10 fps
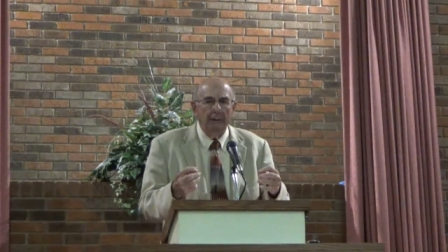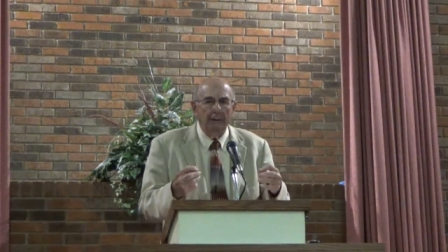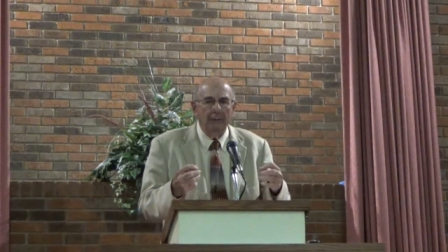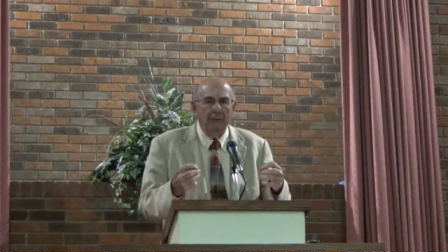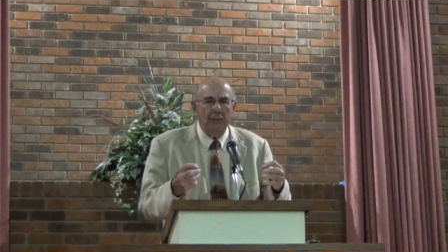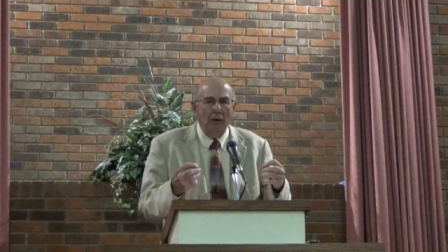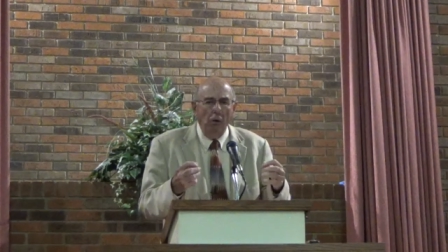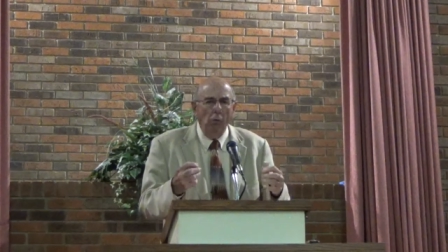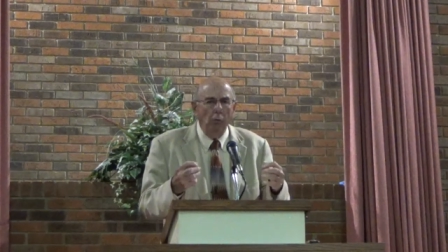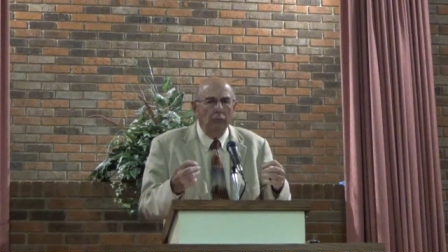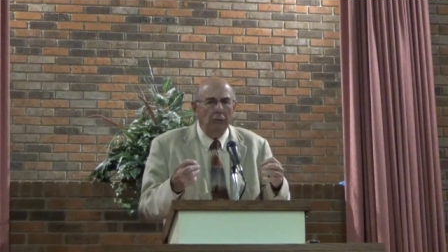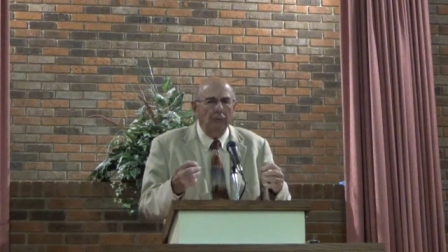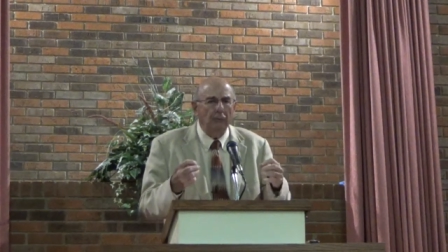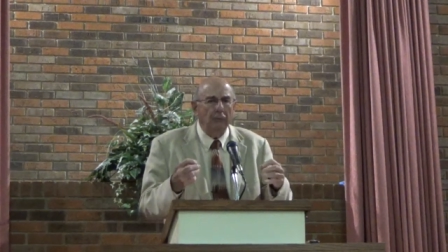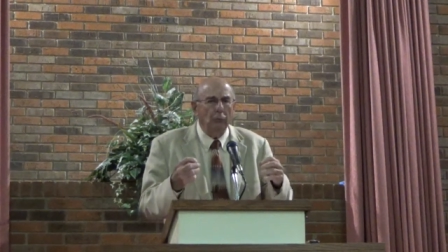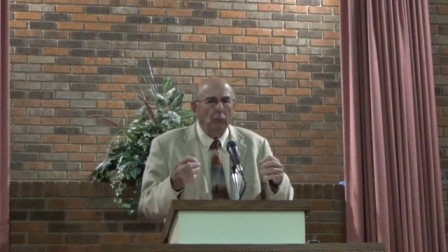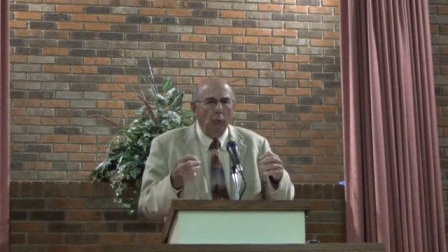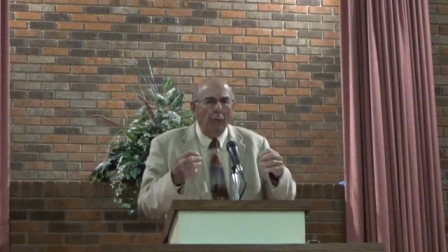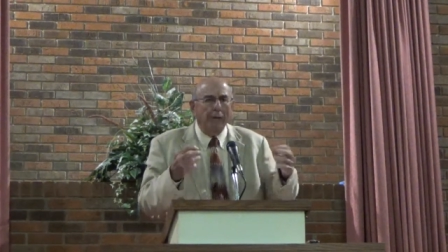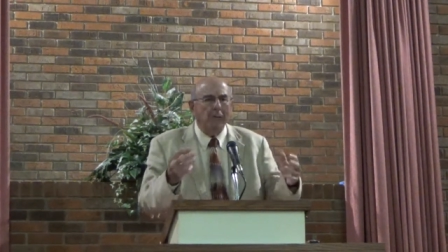It's a whole different
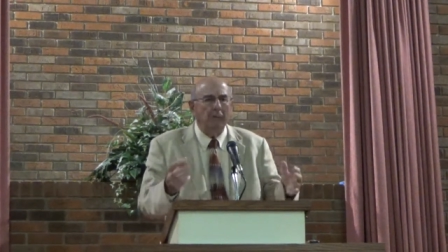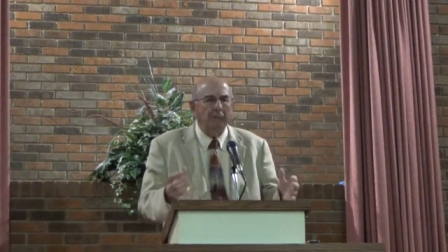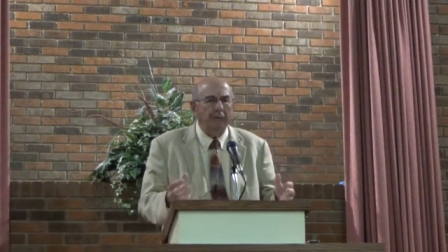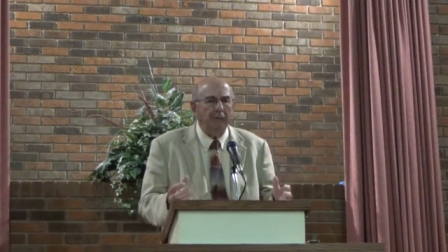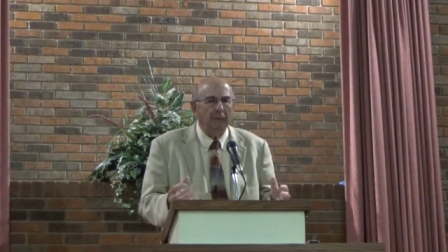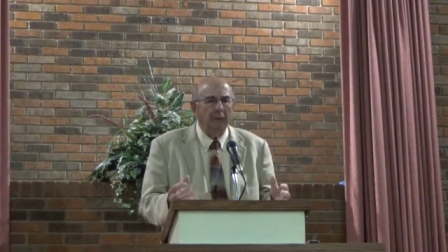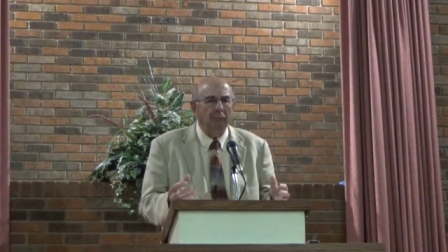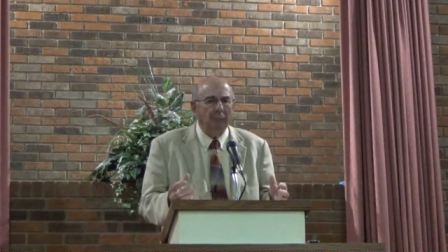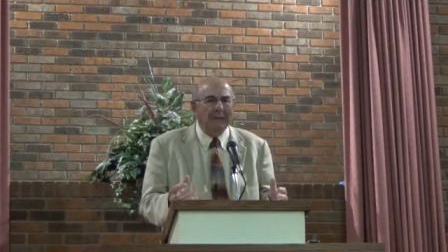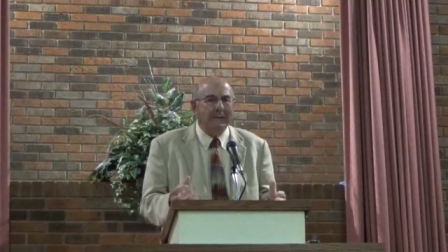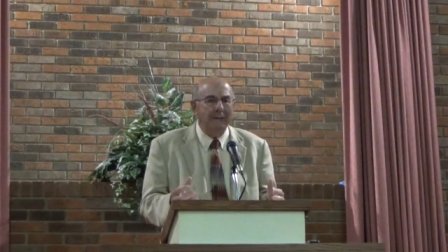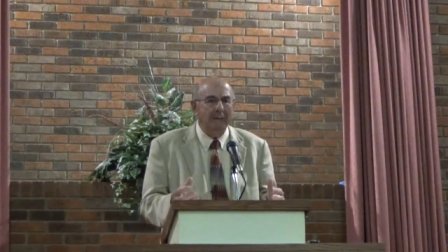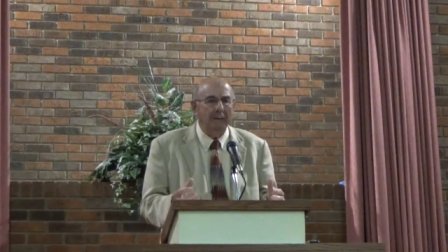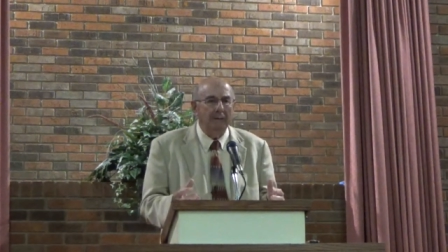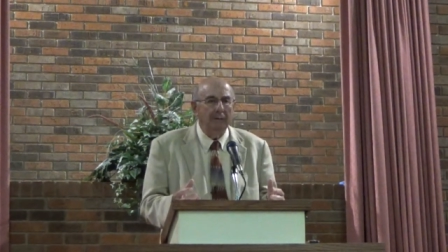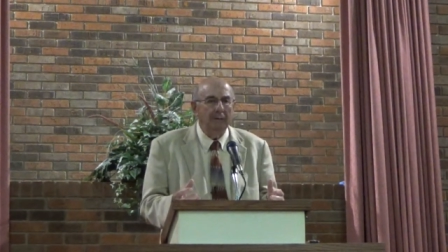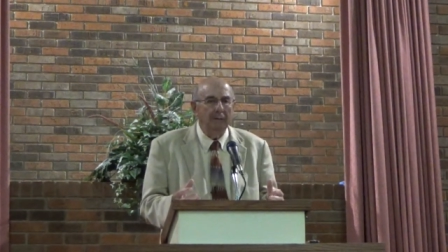realm of, it, of being.